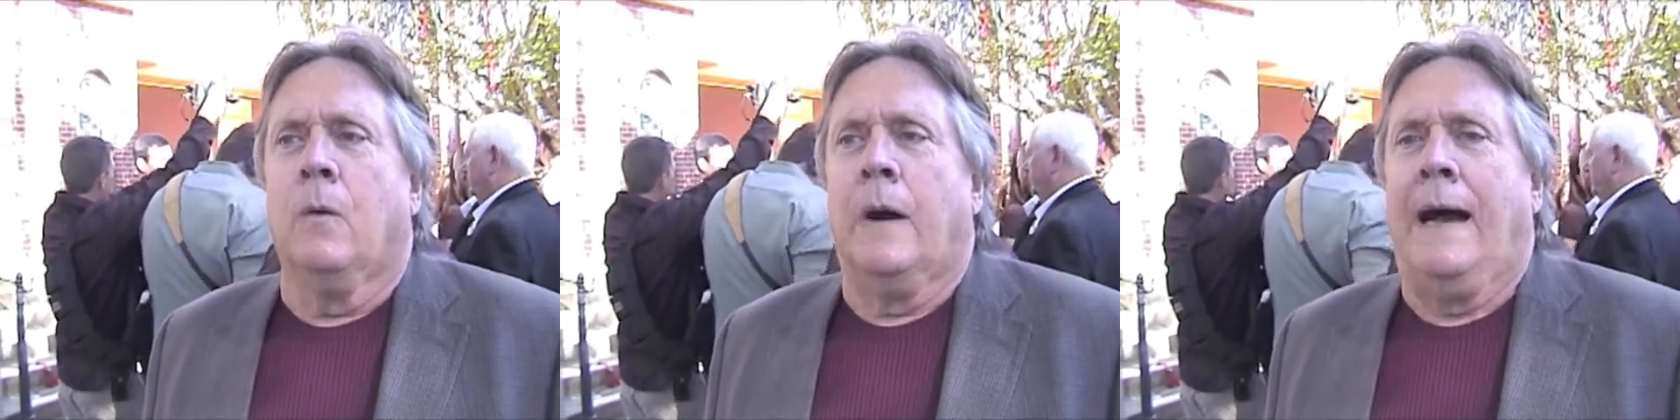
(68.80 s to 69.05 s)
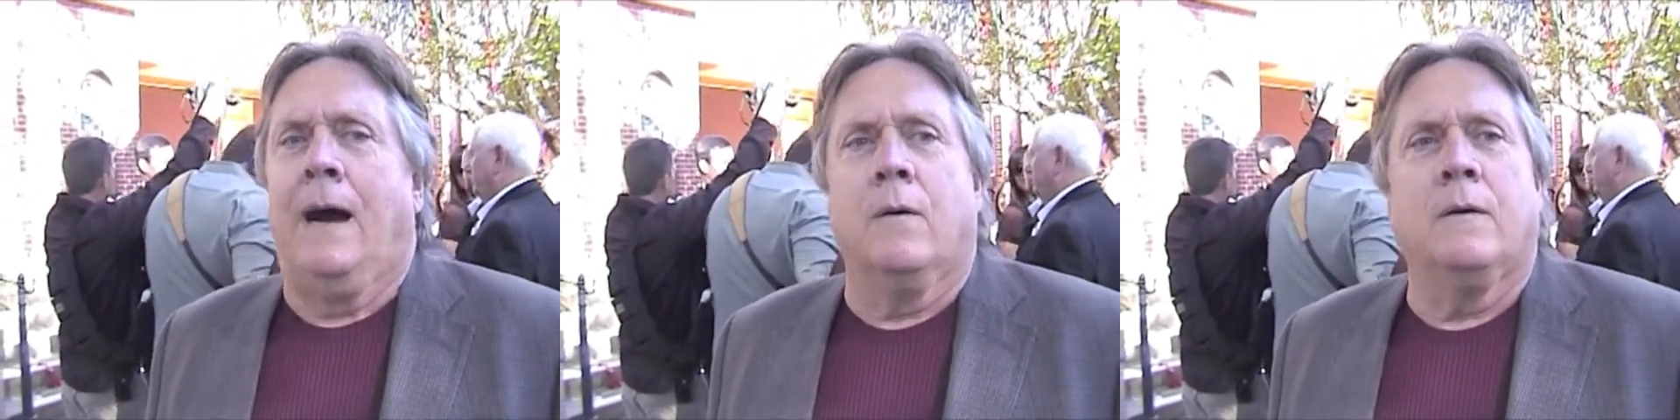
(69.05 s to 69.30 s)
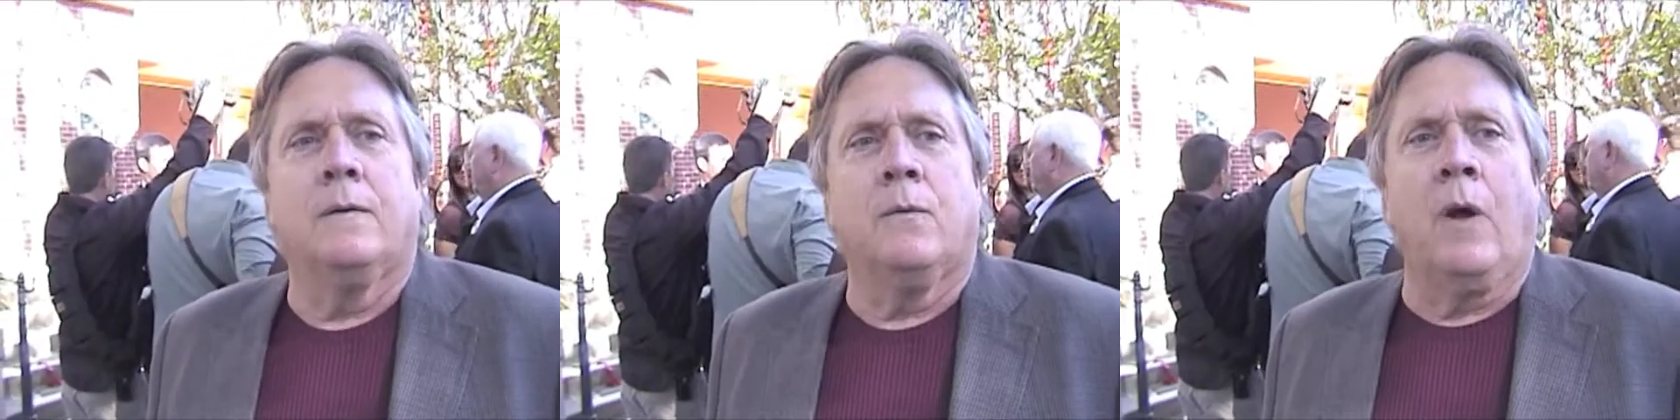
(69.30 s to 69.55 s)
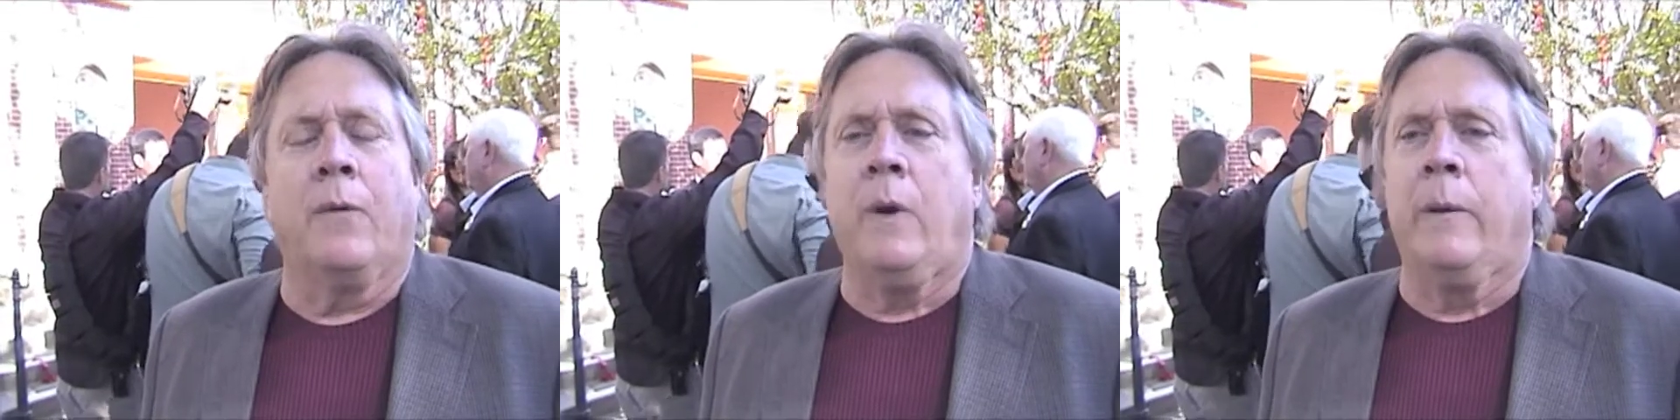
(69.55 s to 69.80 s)
Wow.
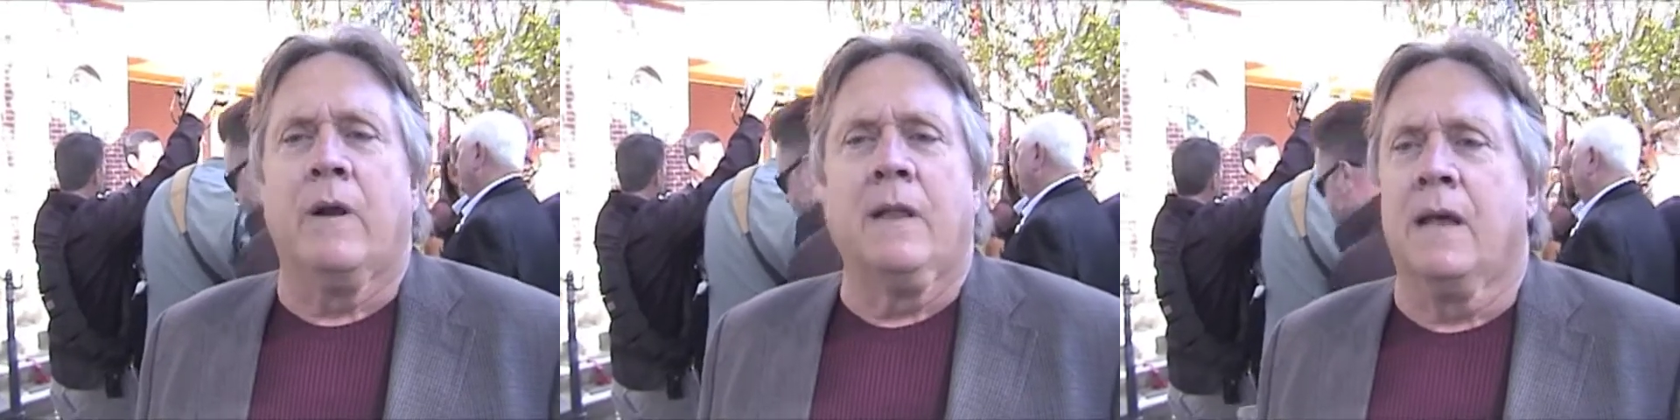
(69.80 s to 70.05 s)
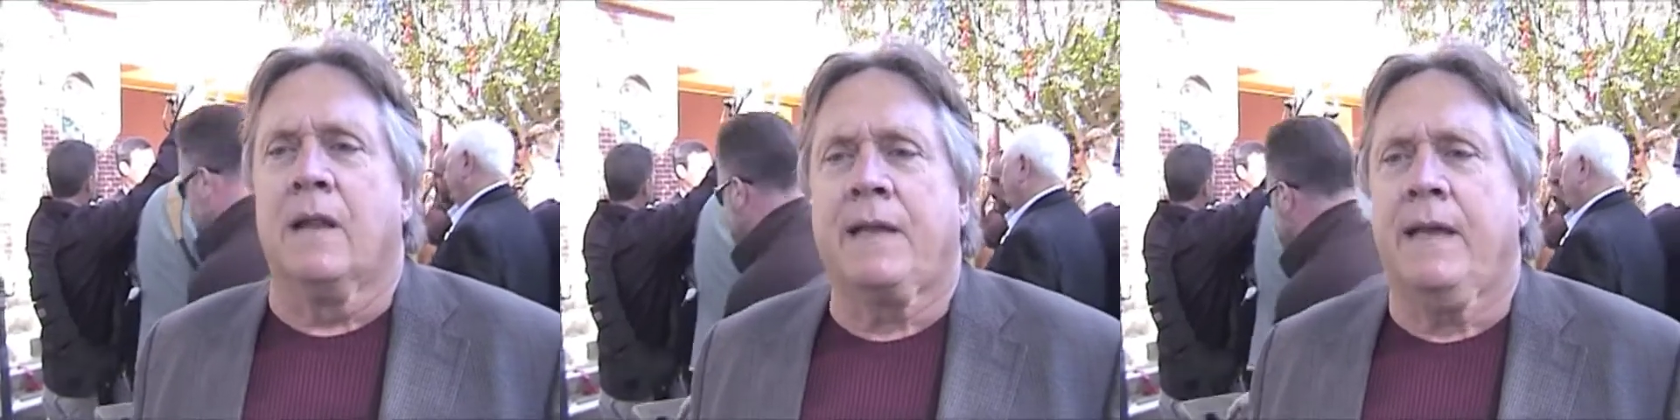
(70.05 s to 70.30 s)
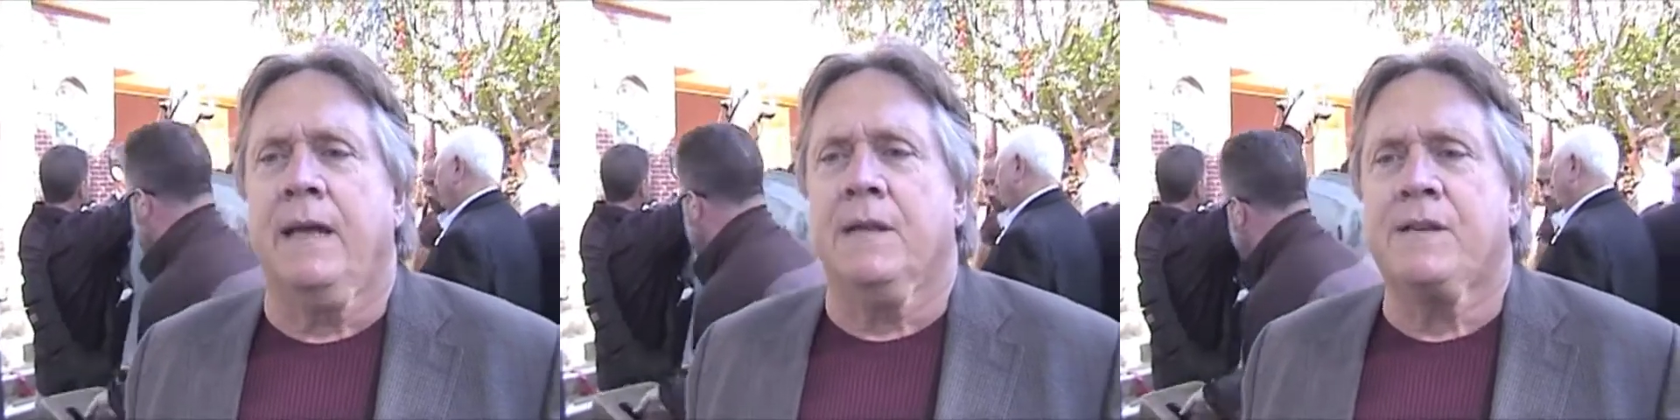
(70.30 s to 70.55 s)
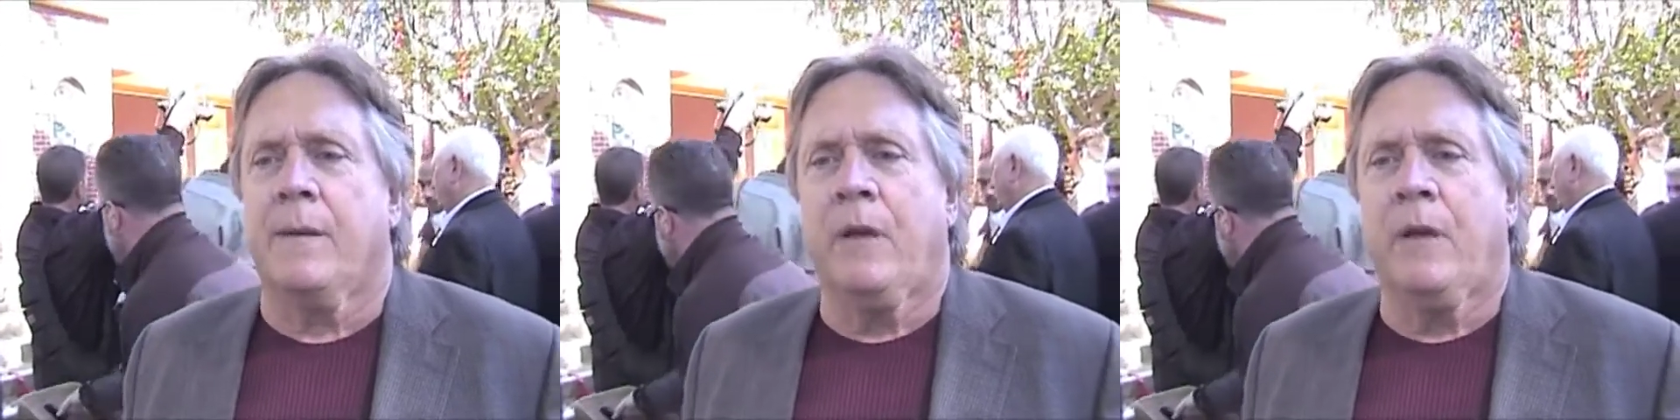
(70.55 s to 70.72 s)
Well, we were little kids.